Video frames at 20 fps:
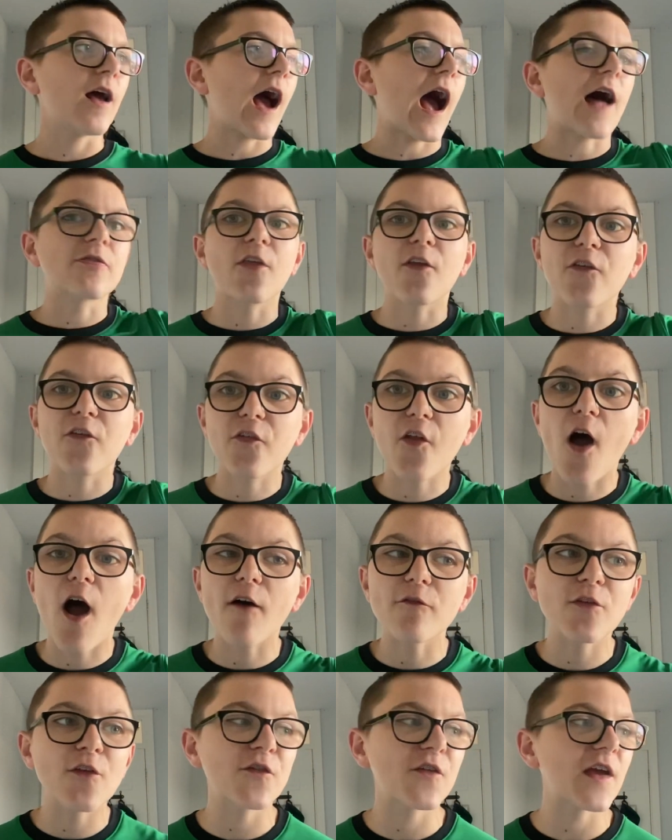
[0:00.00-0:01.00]
at the
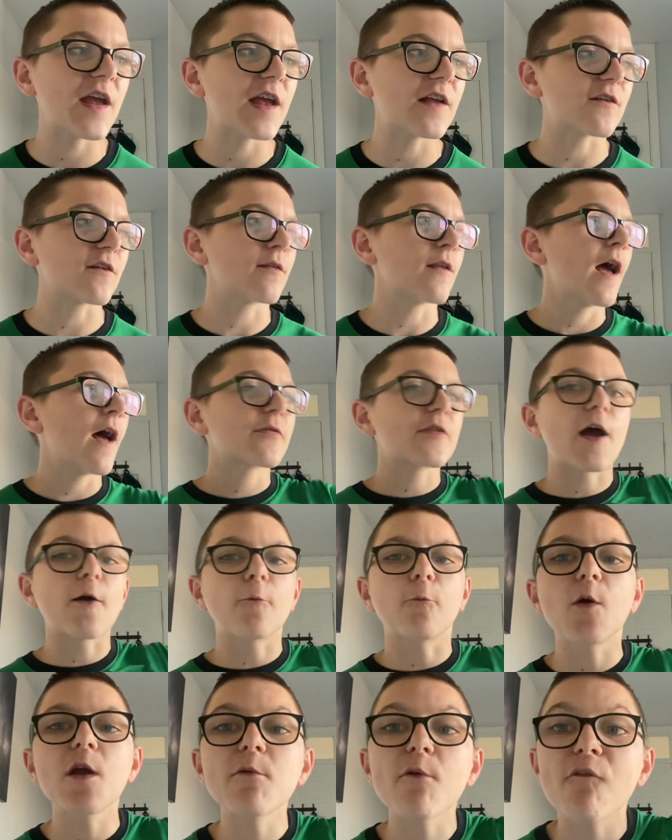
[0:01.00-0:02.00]
start of the season that
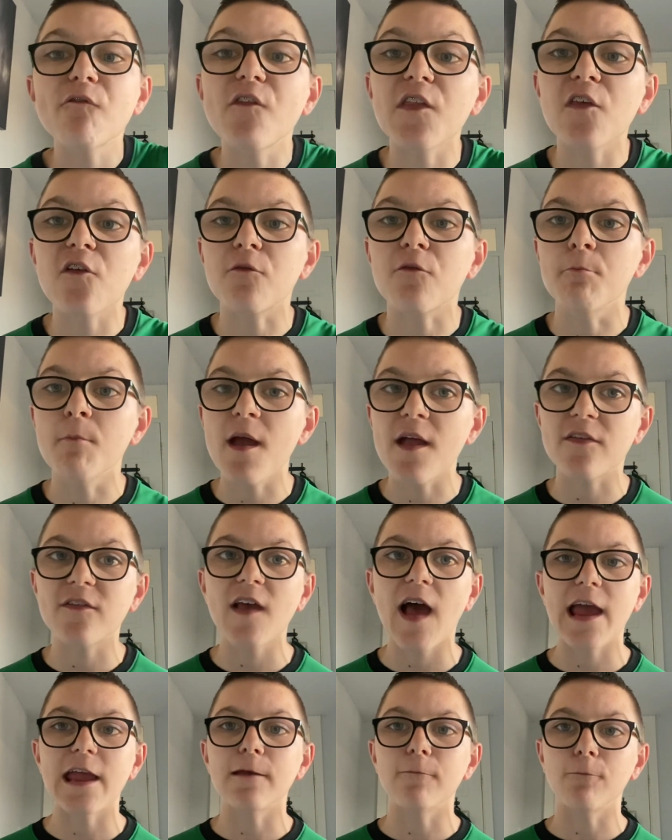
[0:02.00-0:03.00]
we would finish
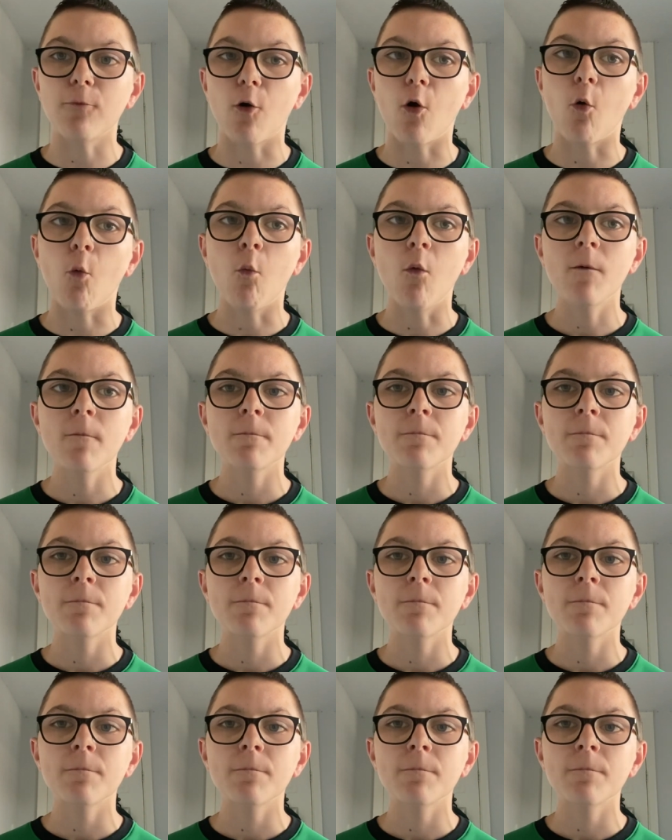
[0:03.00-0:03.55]
mid-table.